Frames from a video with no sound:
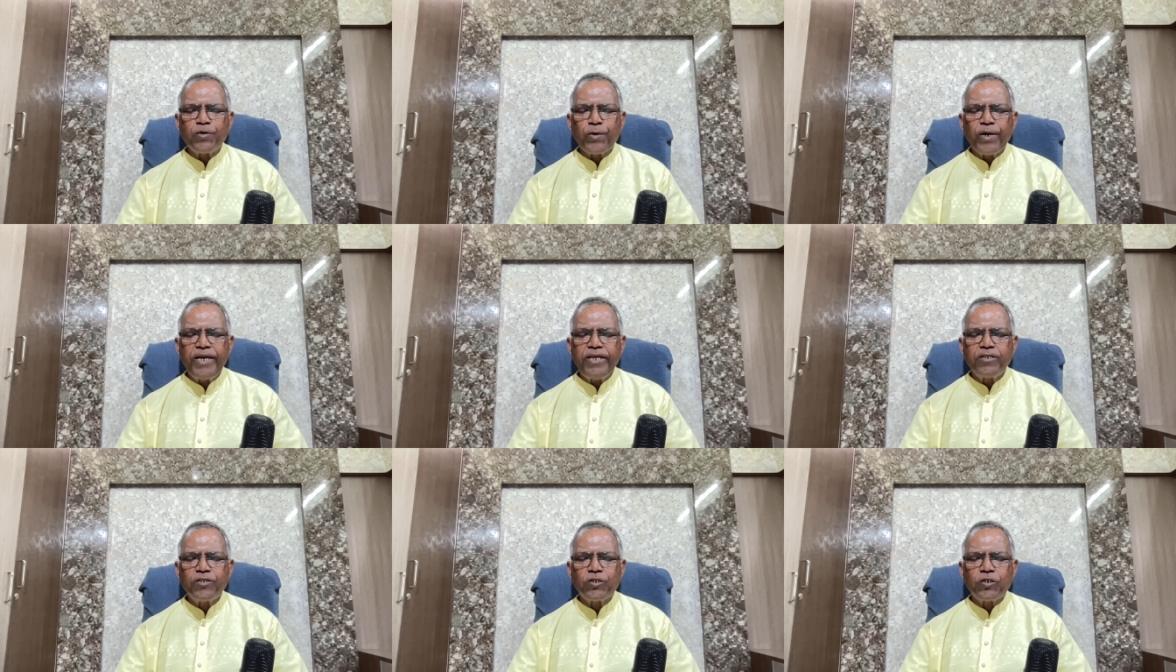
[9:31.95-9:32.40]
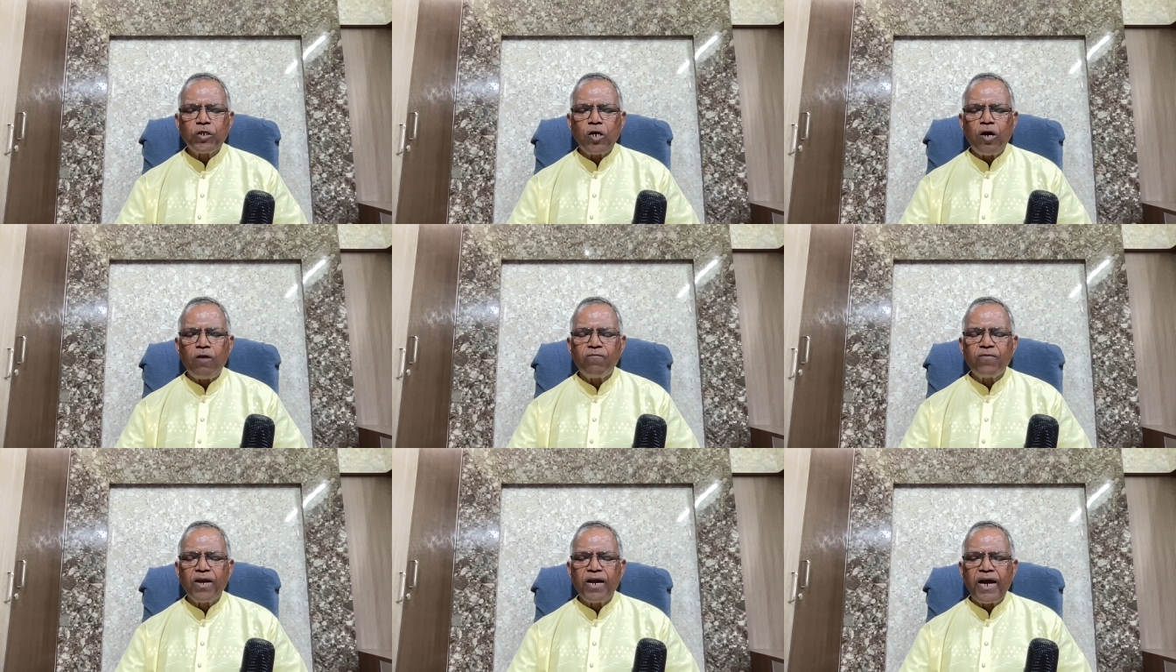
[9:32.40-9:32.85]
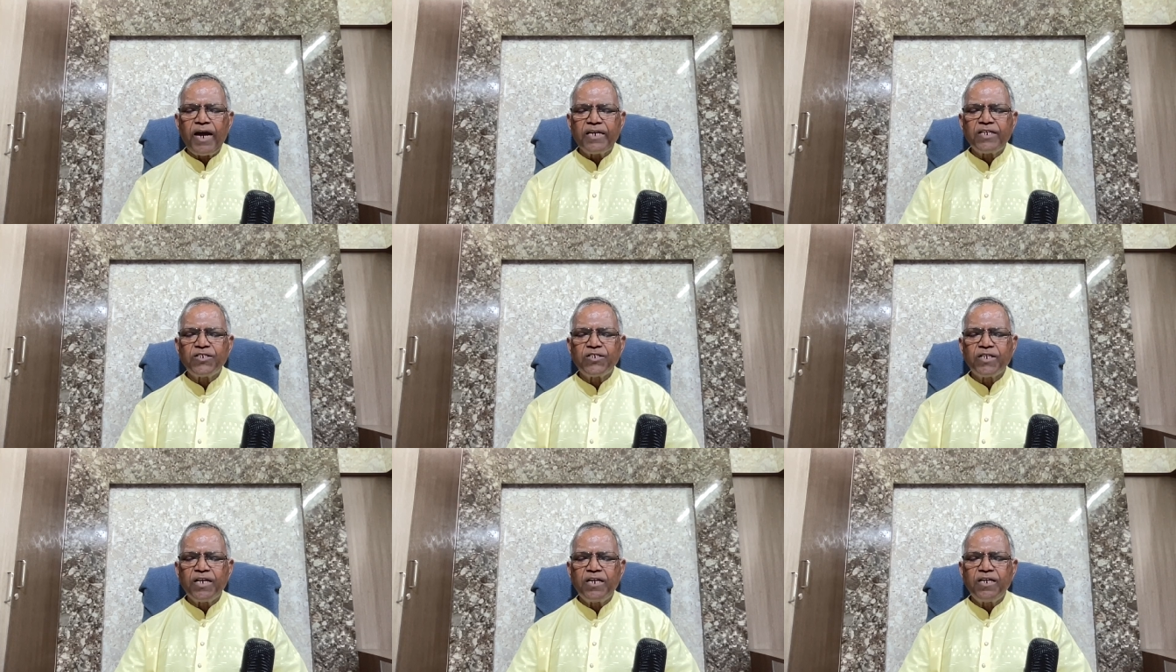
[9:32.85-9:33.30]
traits of
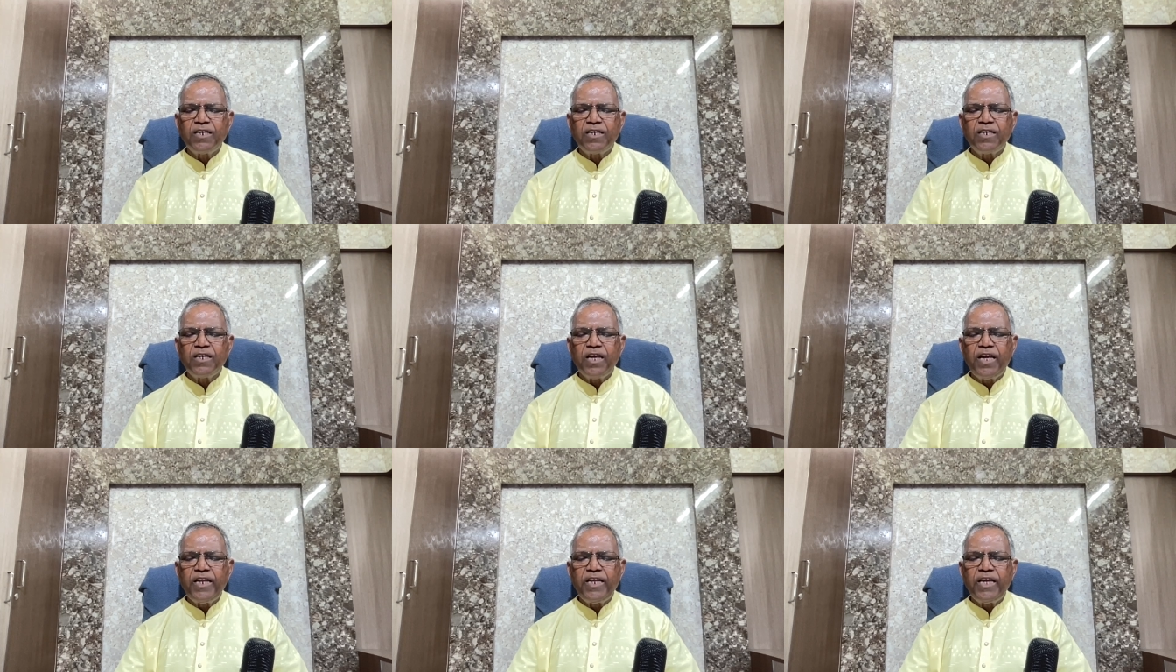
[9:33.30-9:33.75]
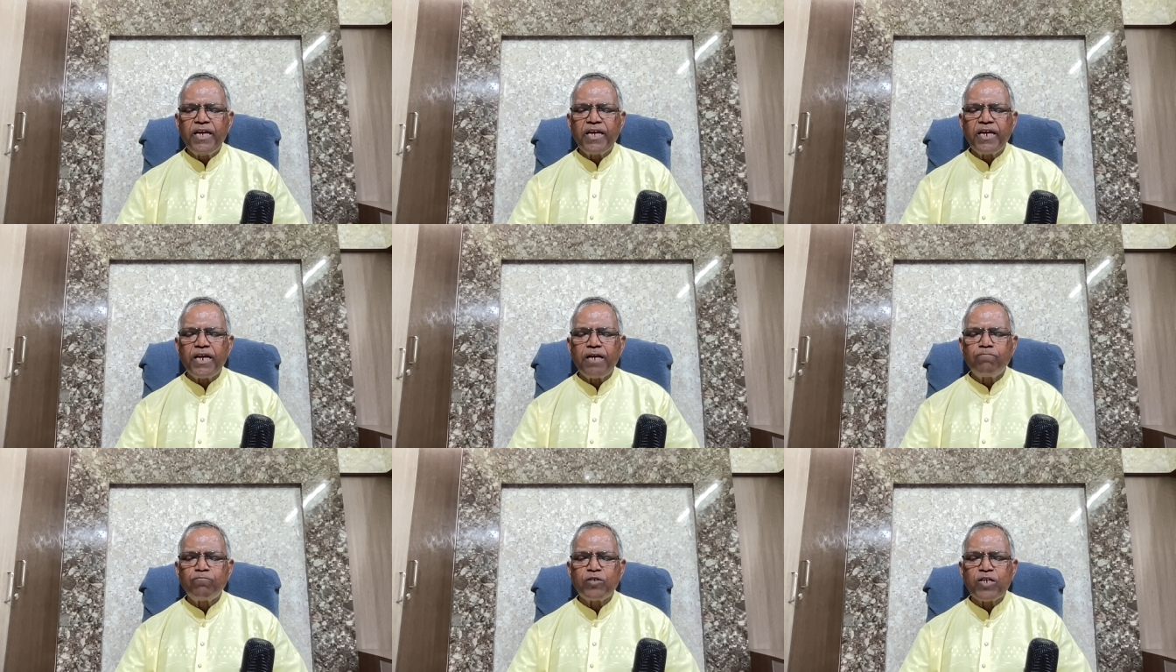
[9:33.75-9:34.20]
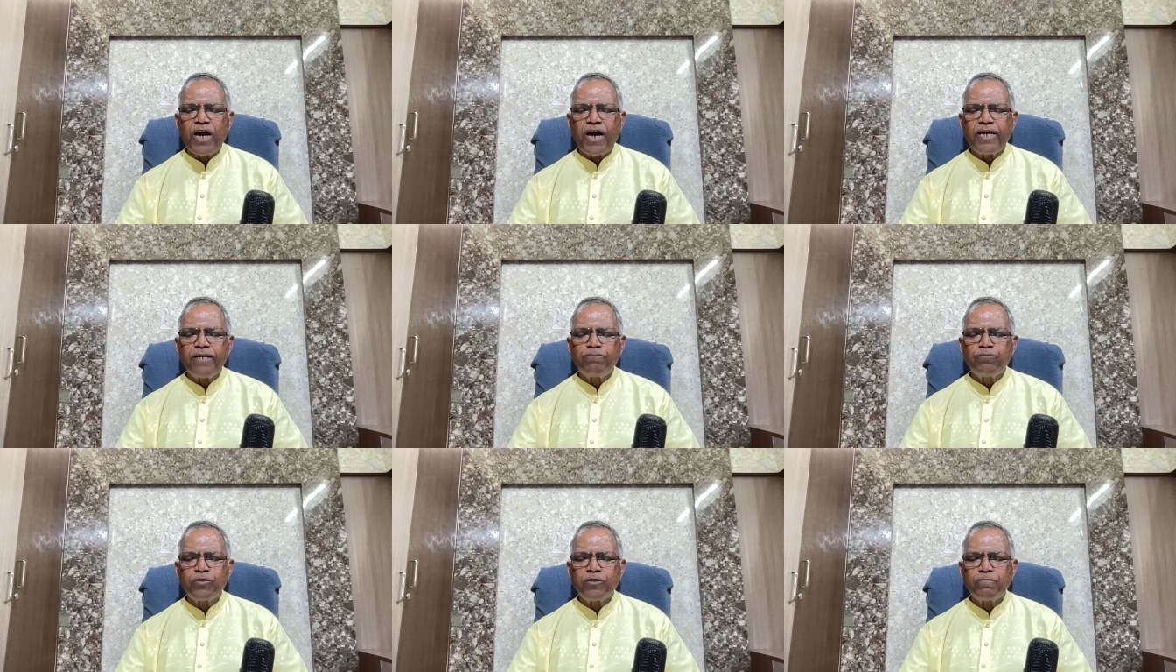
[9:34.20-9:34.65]
God centered Enneagram
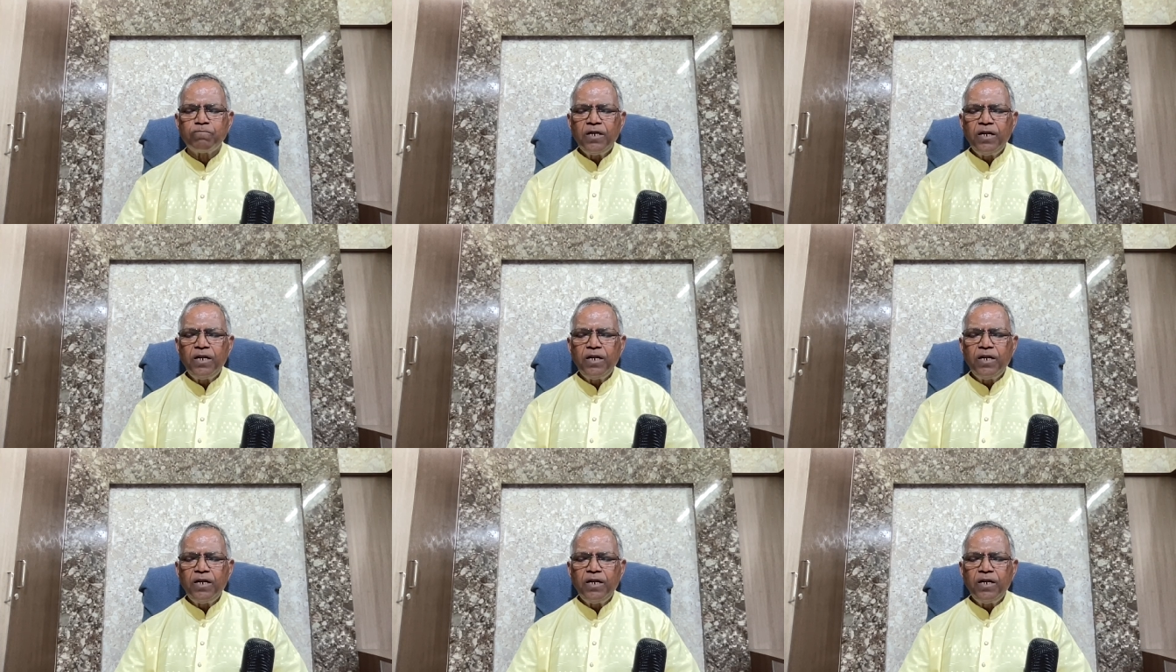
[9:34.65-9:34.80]
types,